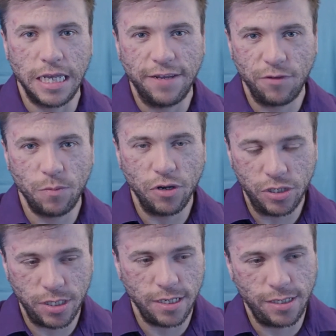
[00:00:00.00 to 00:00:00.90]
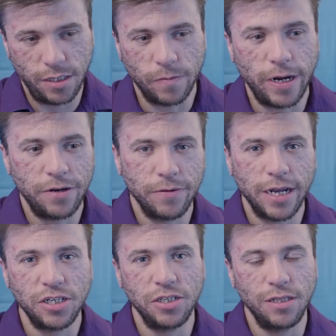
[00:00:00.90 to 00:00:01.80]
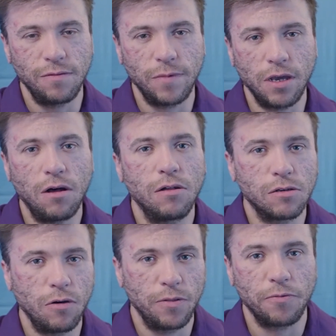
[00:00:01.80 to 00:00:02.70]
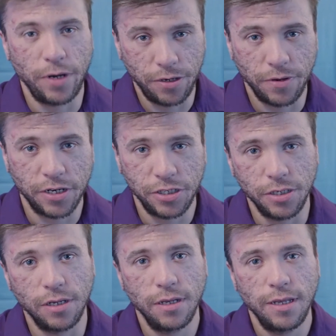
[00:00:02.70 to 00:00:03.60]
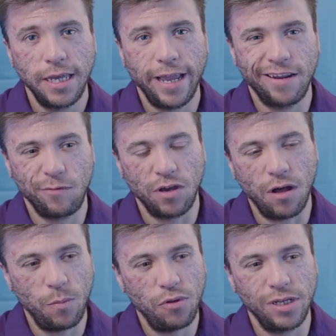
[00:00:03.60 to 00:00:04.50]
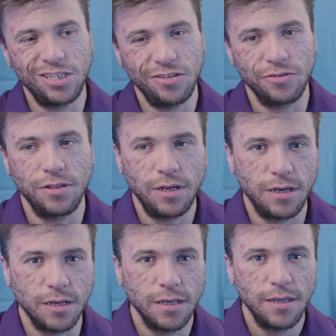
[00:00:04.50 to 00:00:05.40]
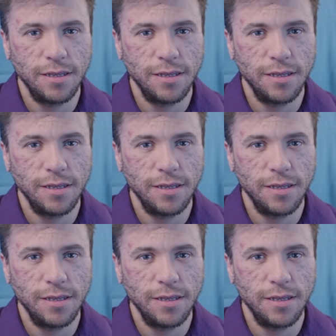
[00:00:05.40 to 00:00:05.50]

And if we push this in the right direction, then we all go in the right direction and we all pull each other along,